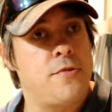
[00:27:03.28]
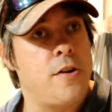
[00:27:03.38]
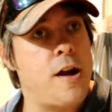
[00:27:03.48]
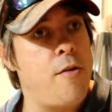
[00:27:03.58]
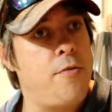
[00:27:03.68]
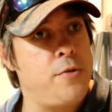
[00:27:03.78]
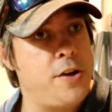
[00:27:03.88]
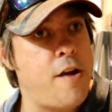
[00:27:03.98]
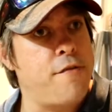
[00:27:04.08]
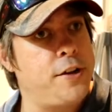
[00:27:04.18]
sure I would
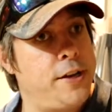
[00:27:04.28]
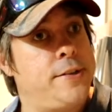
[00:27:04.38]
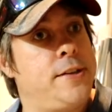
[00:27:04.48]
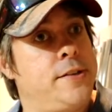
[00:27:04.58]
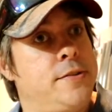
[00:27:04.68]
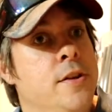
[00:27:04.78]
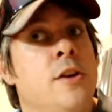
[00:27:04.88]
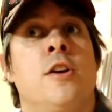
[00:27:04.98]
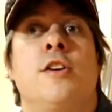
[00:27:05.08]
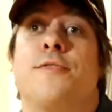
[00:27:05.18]
not forget this,
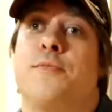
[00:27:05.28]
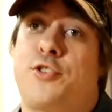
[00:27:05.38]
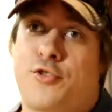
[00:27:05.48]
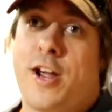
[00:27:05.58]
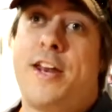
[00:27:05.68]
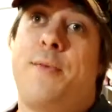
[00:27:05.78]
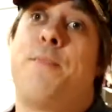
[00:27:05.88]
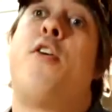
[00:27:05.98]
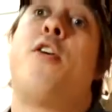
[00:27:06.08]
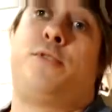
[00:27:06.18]
some shredded
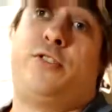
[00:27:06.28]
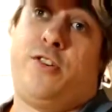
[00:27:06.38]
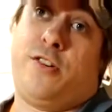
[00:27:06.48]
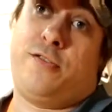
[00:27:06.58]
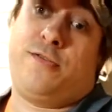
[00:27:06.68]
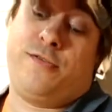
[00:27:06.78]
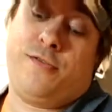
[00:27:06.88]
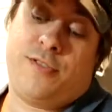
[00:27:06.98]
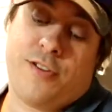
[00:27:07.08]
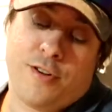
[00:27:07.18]
Parmesan.
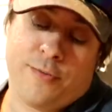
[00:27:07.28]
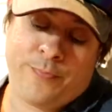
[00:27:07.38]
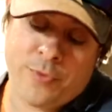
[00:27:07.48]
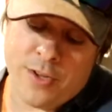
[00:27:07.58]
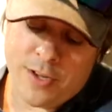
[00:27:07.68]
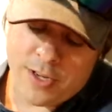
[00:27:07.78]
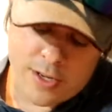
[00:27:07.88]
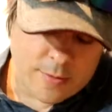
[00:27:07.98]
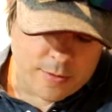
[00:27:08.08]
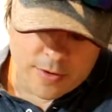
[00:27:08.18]
So,
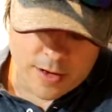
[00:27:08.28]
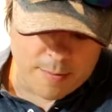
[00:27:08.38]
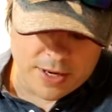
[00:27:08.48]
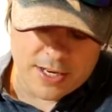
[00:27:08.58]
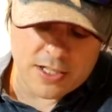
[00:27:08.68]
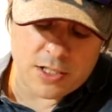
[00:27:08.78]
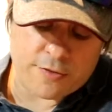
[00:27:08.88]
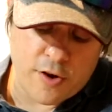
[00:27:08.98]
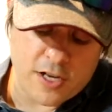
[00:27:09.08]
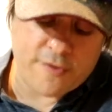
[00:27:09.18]
I mean, this is fresh